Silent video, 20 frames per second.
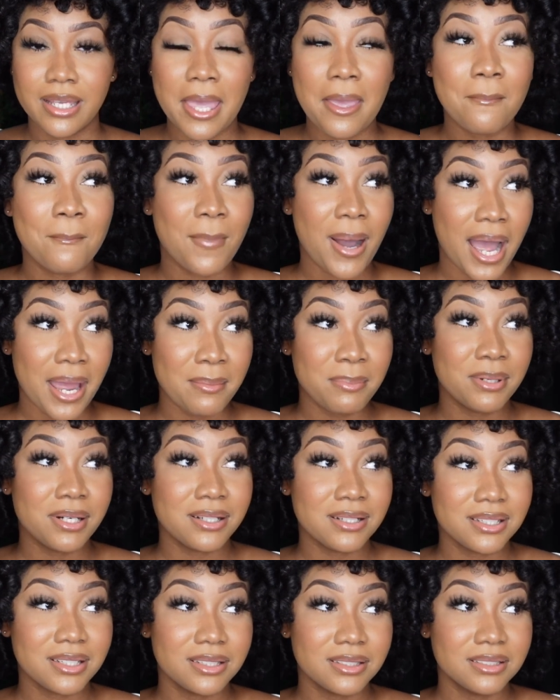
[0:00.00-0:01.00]
In my
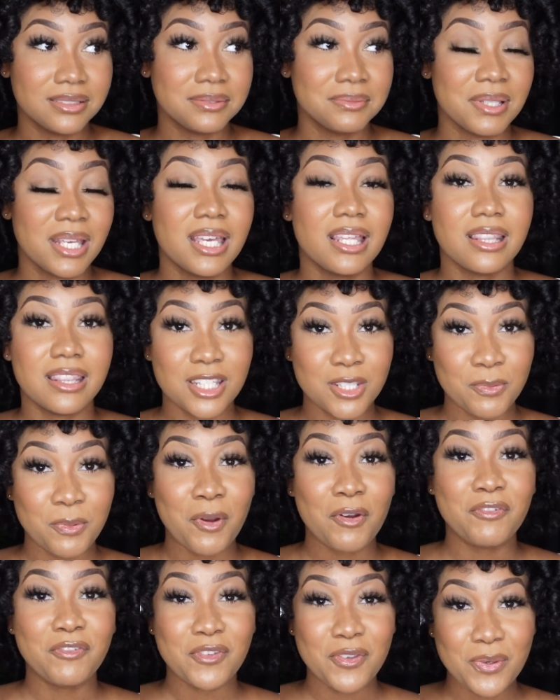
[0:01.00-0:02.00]
book, this
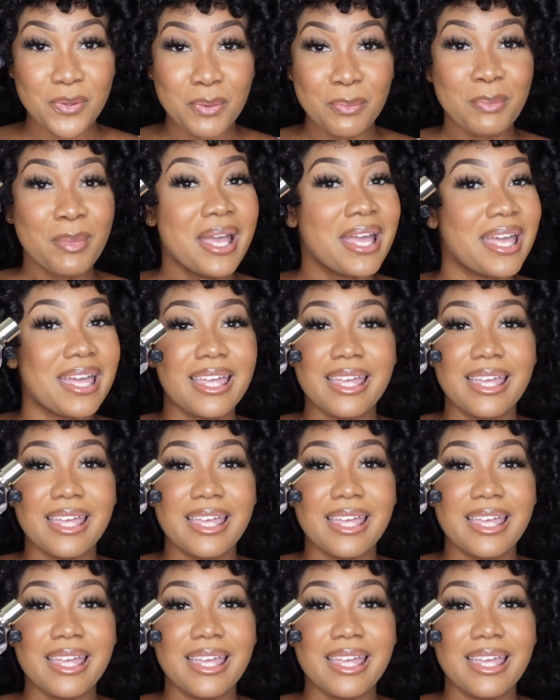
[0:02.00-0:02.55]
perfume